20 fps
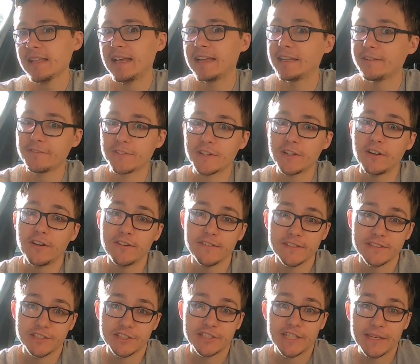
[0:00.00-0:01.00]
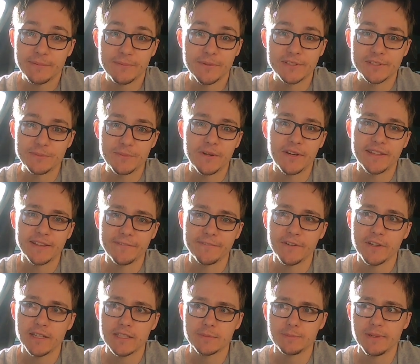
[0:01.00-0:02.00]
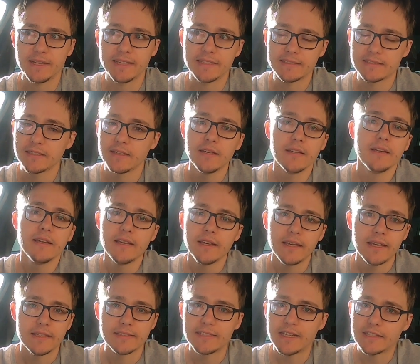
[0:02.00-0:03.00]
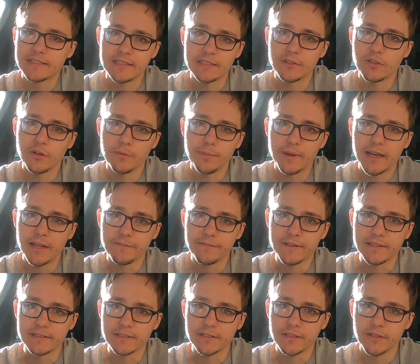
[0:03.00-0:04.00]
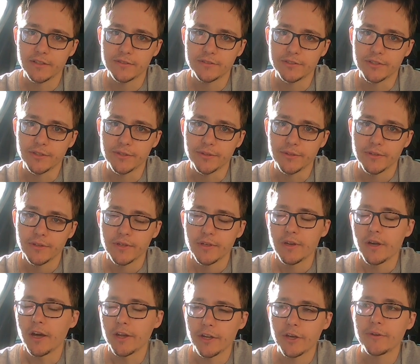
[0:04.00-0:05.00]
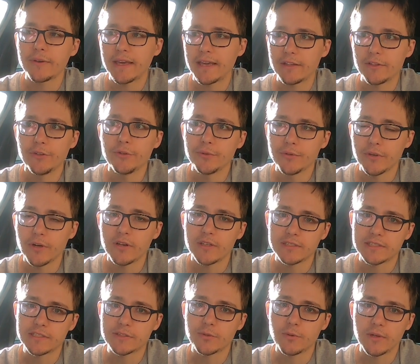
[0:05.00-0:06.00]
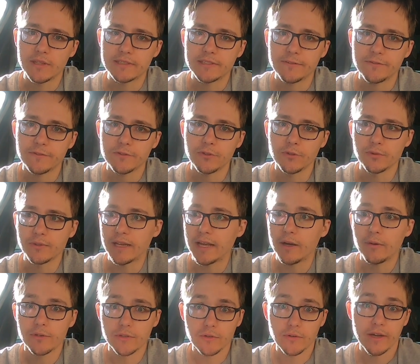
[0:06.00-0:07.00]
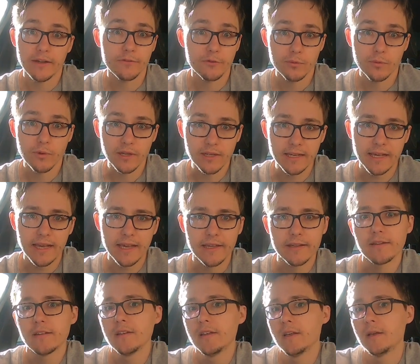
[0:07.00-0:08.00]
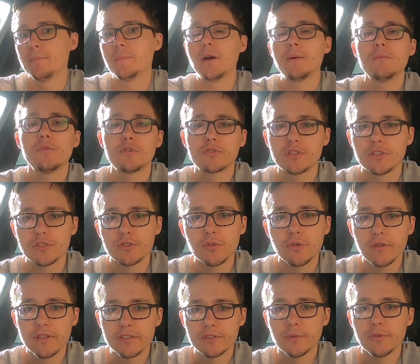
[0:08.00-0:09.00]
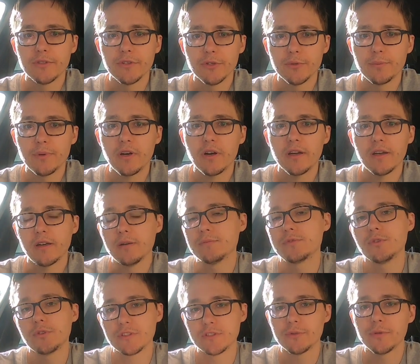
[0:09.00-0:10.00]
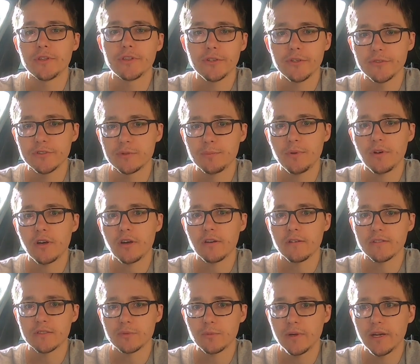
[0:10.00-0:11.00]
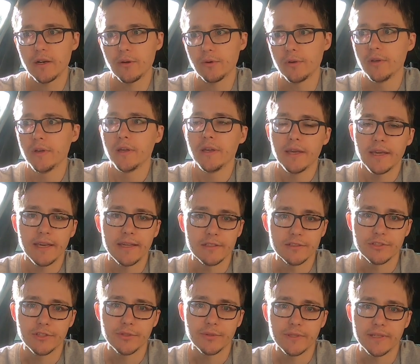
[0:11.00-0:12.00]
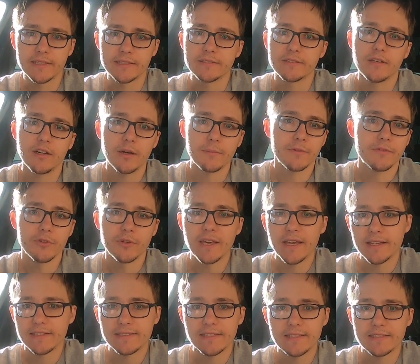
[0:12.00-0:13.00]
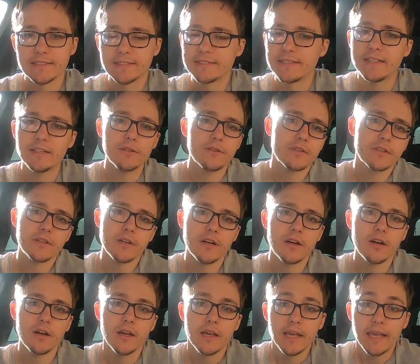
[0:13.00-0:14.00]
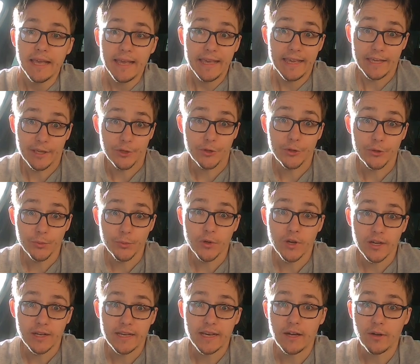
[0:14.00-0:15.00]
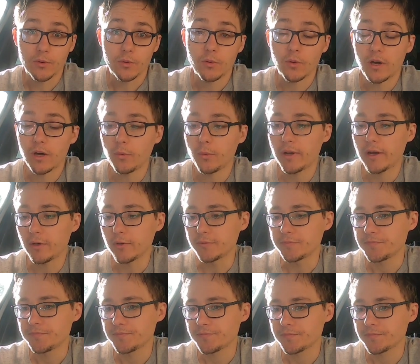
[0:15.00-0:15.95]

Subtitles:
And if the car is cheaper to buy in the first place, it's actually not a bad thing to go to. I know getting new cars is quite difficult now and not everyone can, but I'm not just talking to a new buyer, I'm talking to a used buyer as well. In 2 years' time, if you get a decent deal on a car, it could work out quite well.